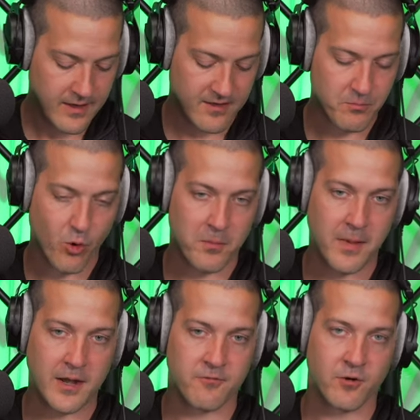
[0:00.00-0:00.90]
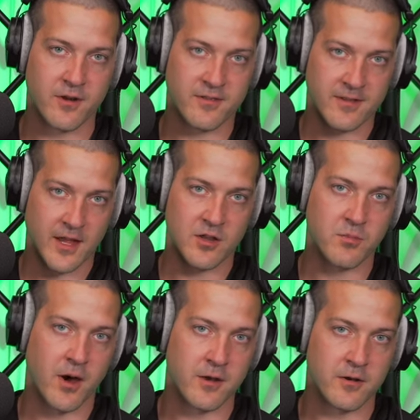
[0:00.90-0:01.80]
It's more meant for a stage
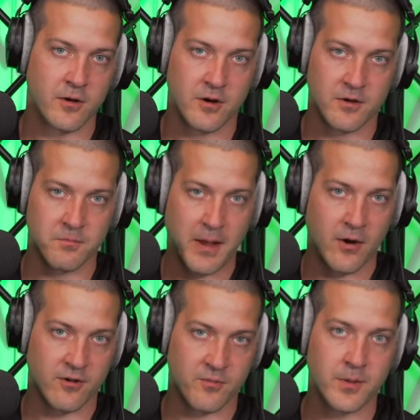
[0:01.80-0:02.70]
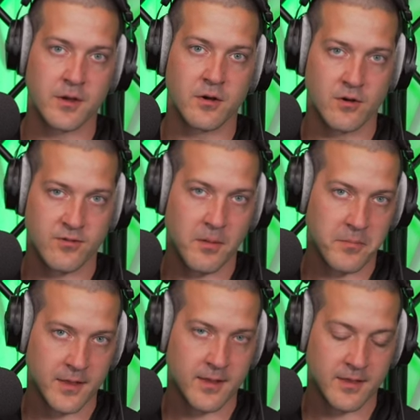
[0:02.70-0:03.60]
monitor or a powered speaker or
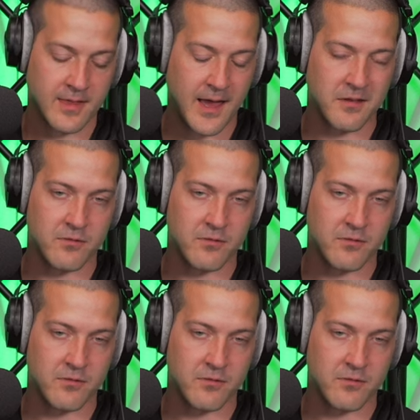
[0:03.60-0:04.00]
something like that.